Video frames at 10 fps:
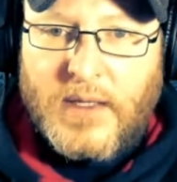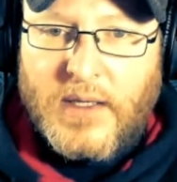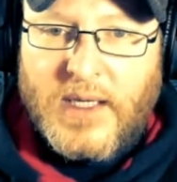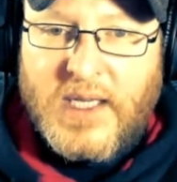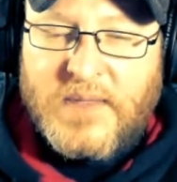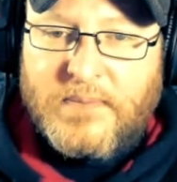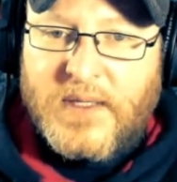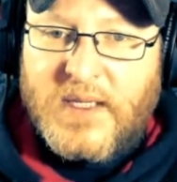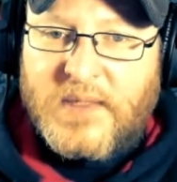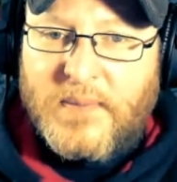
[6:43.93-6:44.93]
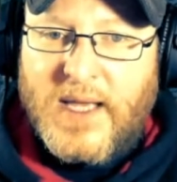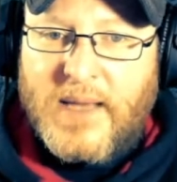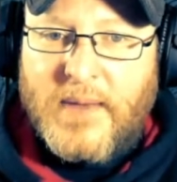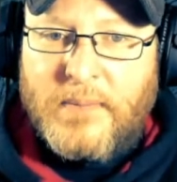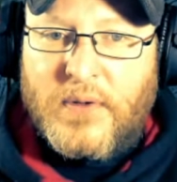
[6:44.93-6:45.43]
Each
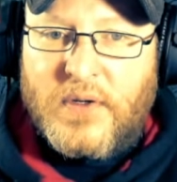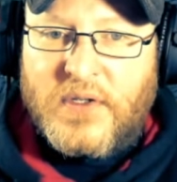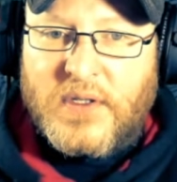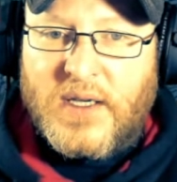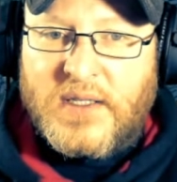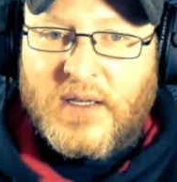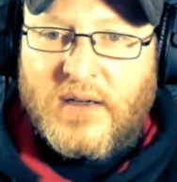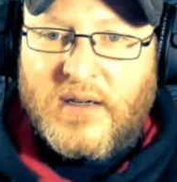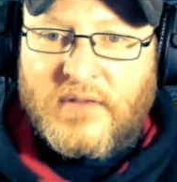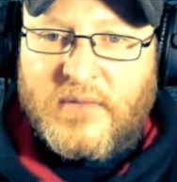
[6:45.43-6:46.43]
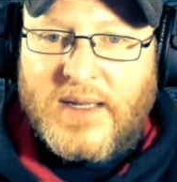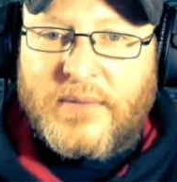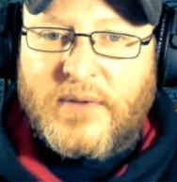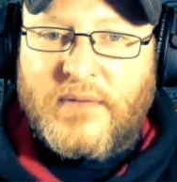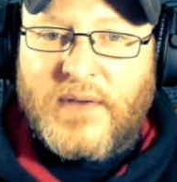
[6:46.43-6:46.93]
player may push a Dahan from a
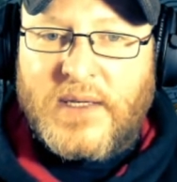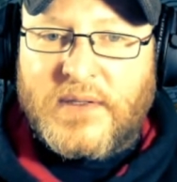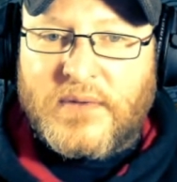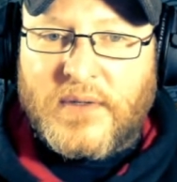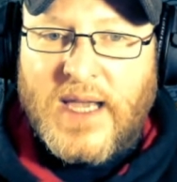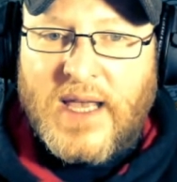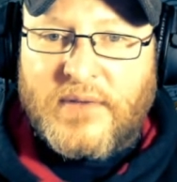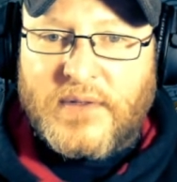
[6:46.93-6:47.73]
land with invaders or gather a